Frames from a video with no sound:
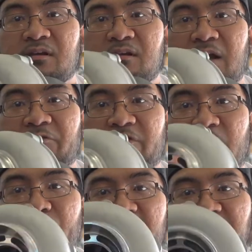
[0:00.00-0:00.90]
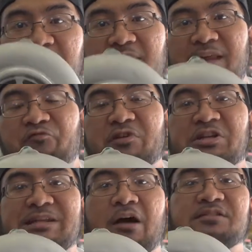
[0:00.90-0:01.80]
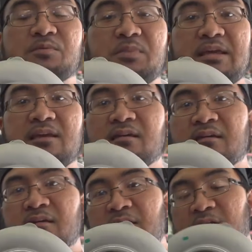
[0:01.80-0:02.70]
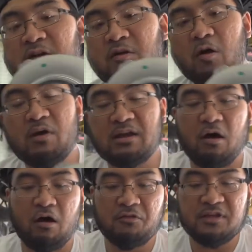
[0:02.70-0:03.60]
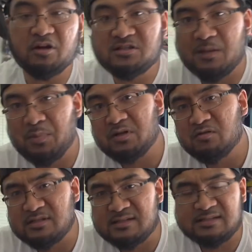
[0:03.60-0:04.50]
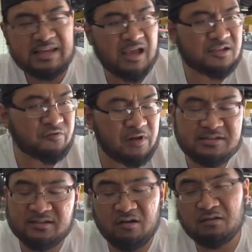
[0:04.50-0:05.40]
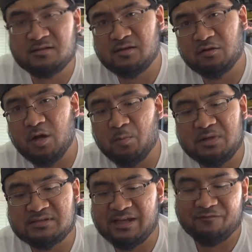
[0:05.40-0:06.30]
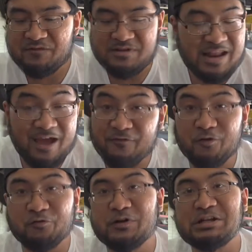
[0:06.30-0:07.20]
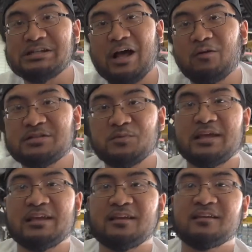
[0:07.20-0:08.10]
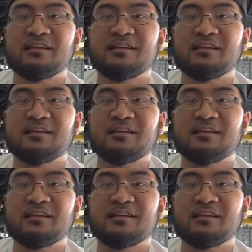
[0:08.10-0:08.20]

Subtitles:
I really appreciate it. They reached out to me. You know, in all the years I've been using CX Racing, all these other companies, they've never reached out to me.